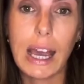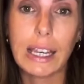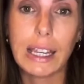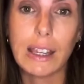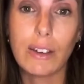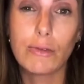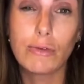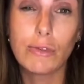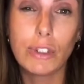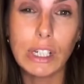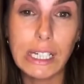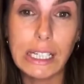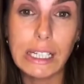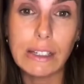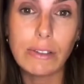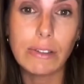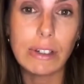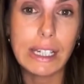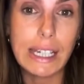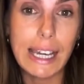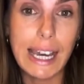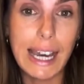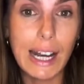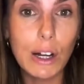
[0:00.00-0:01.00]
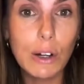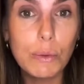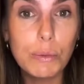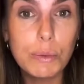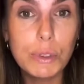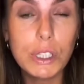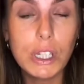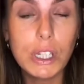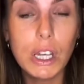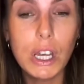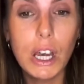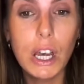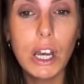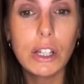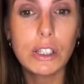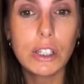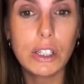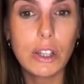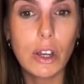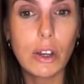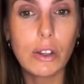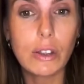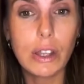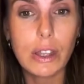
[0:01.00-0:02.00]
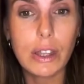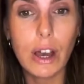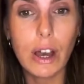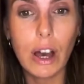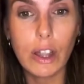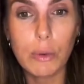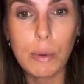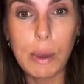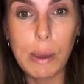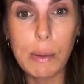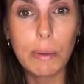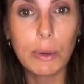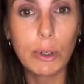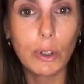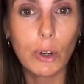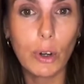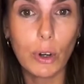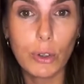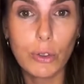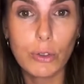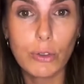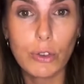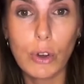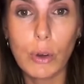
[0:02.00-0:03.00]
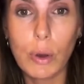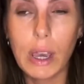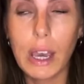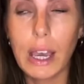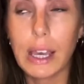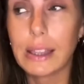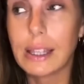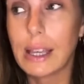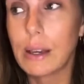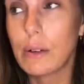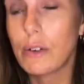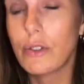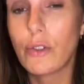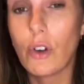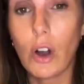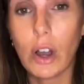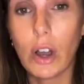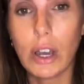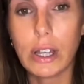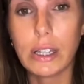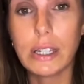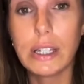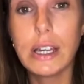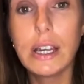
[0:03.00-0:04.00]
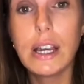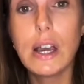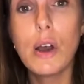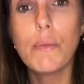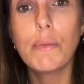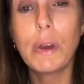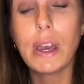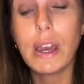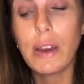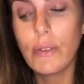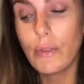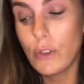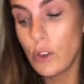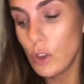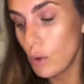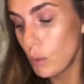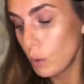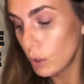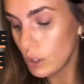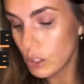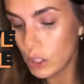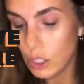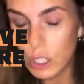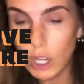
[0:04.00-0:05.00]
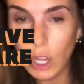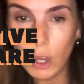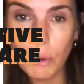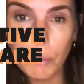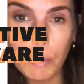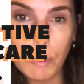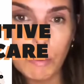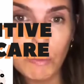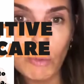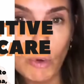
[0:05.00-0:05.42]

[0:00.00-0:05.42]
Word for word: and it really really helped to know that other people had got through it and they were fine. But if you want to know a bit